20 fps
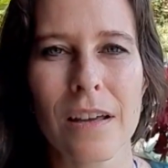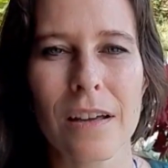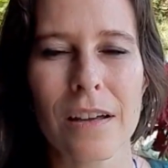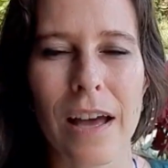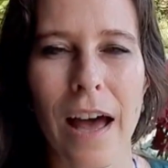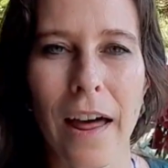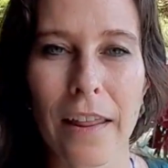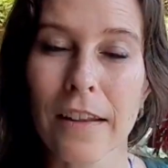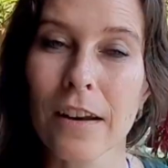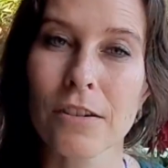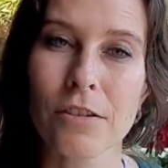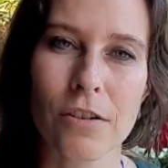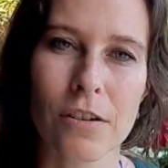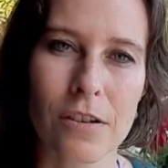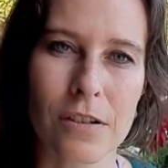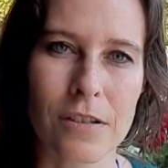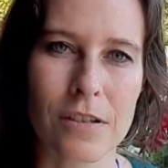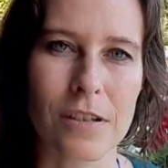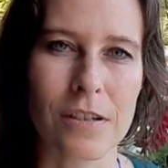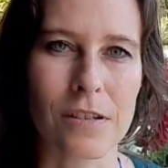Health
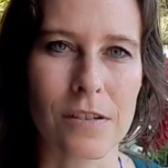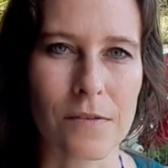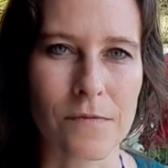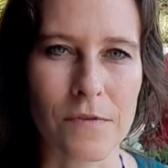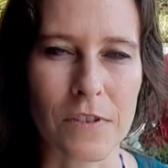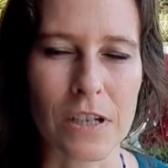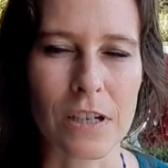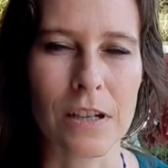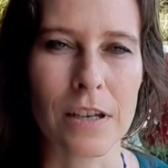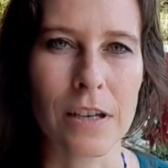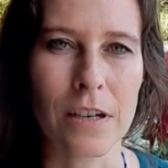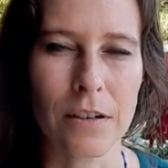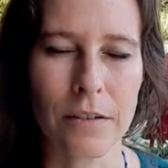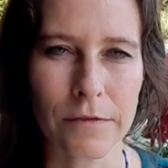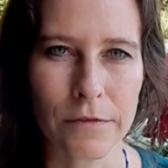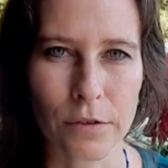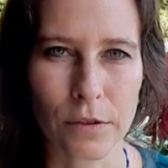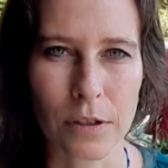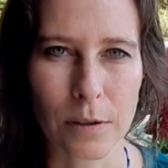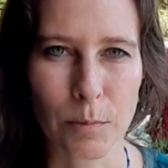insurance is really
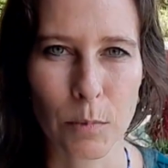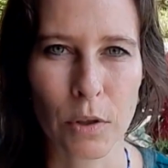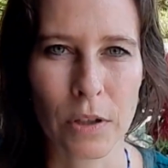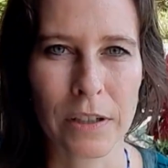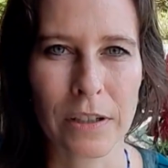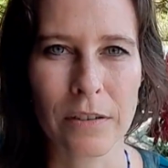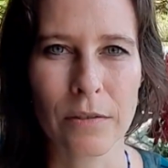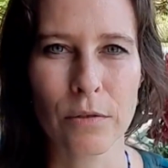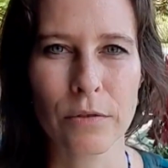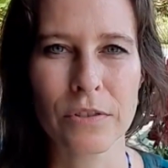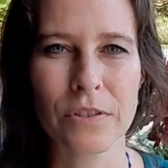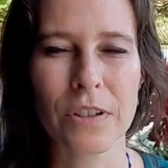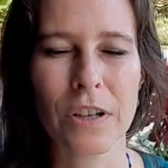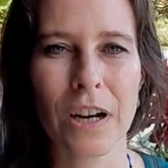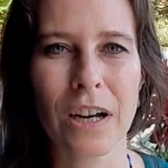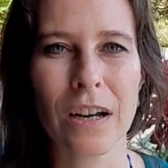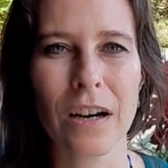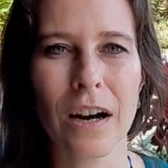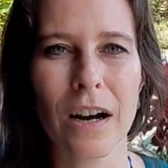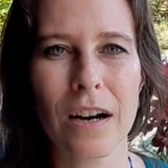affordable in Costa
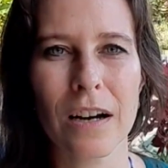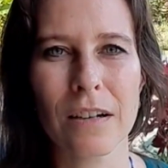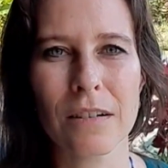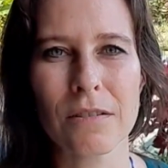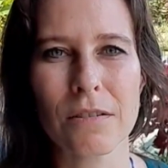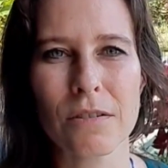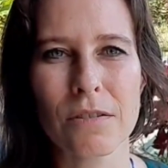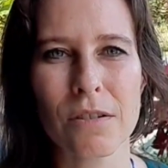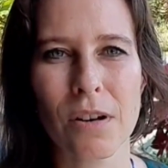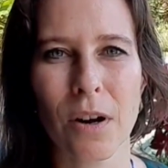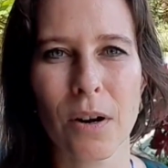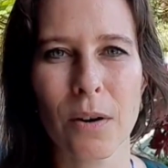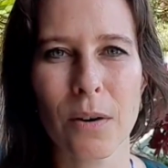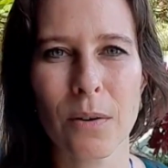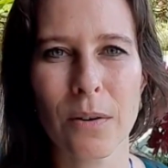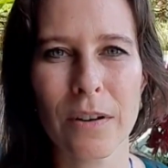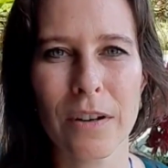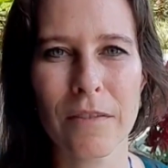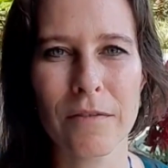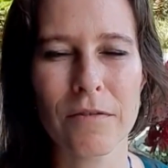Rica.
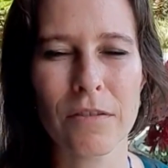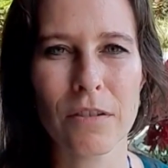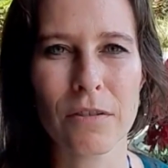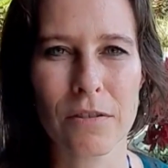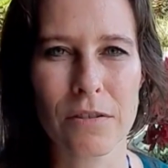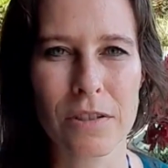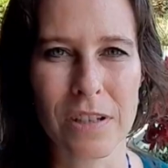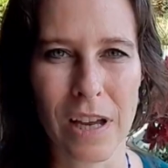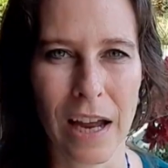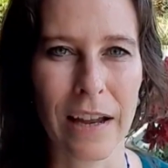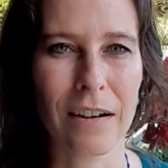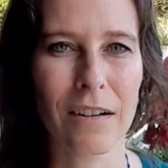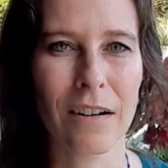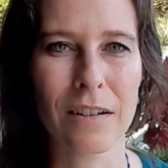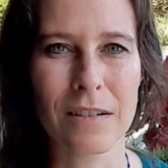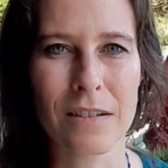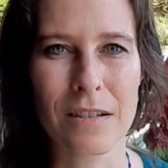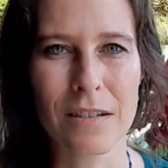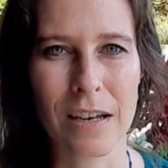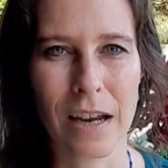So if you're set
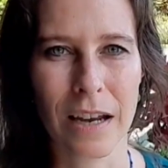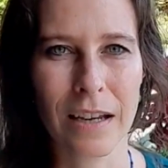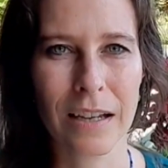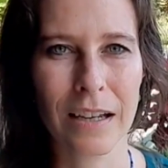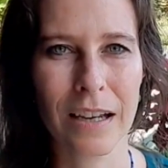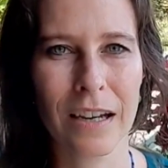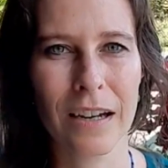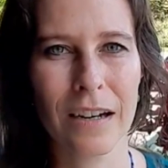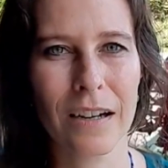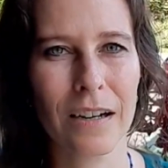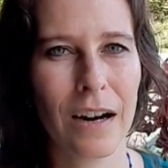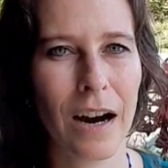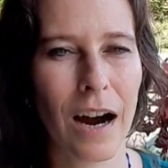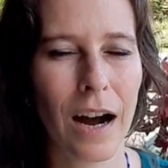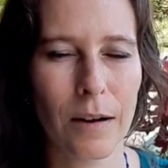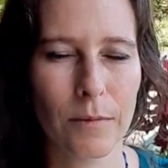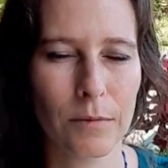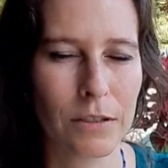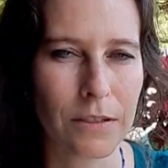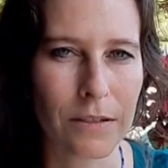on staying here,
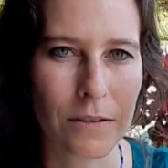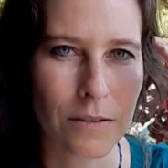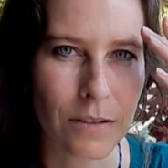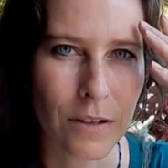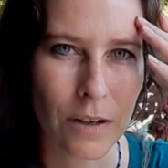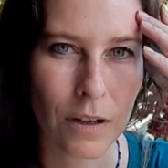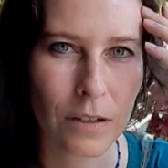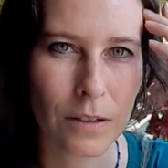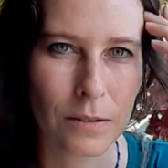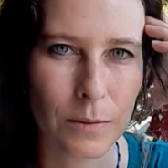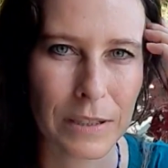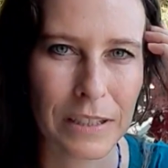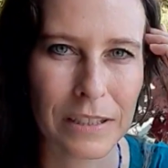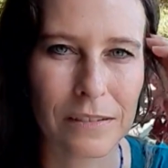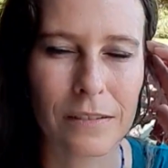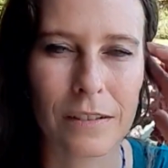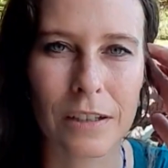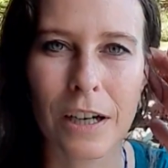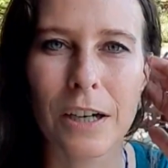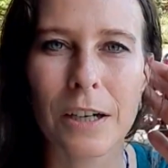I would just go
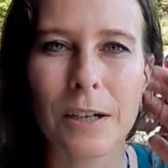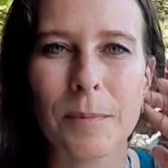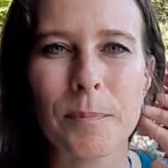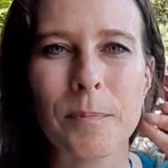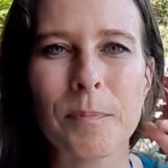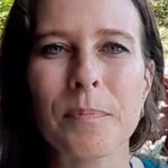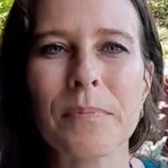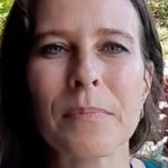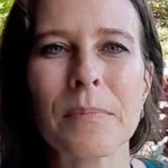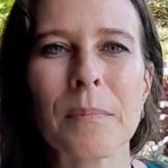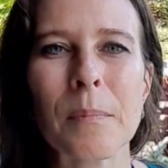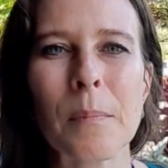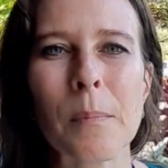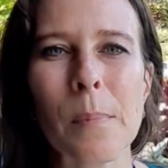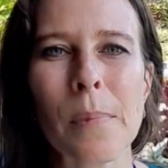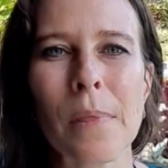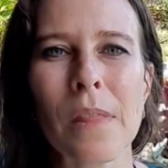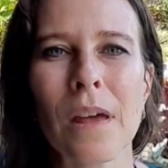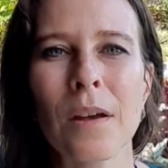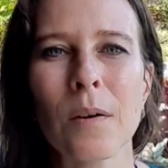with
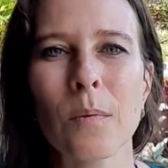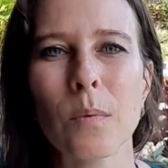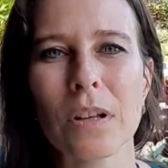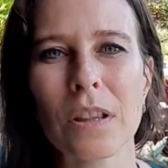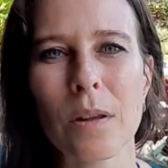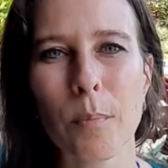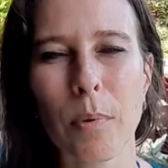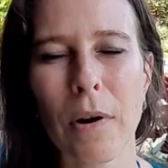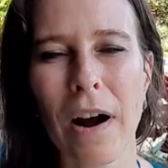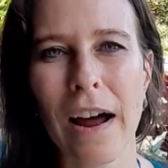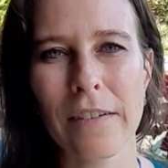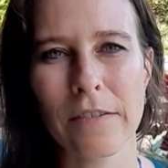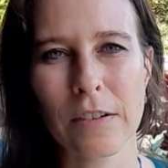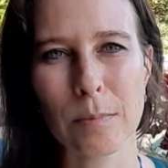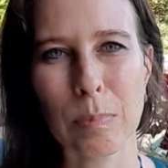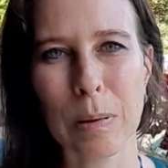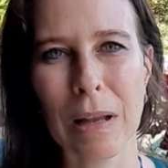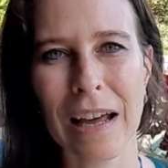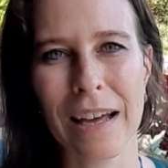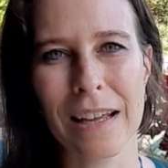the
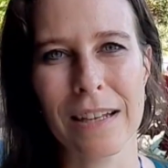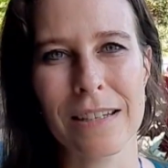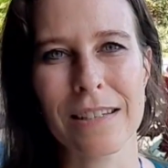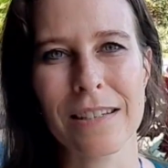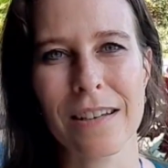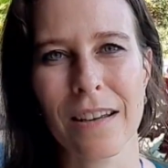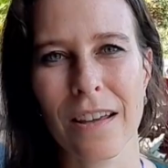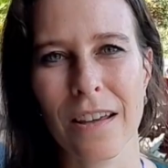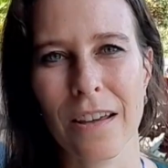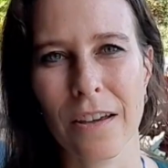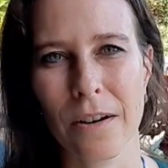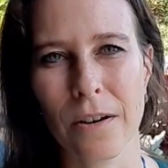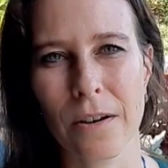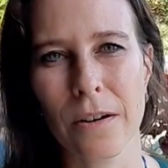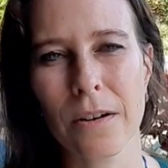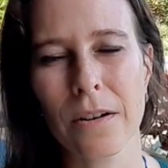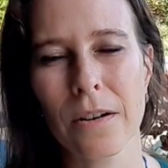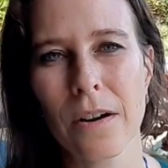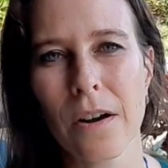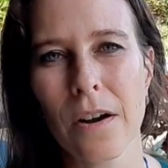private plans
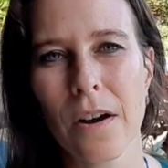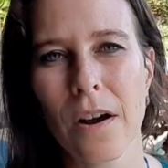here.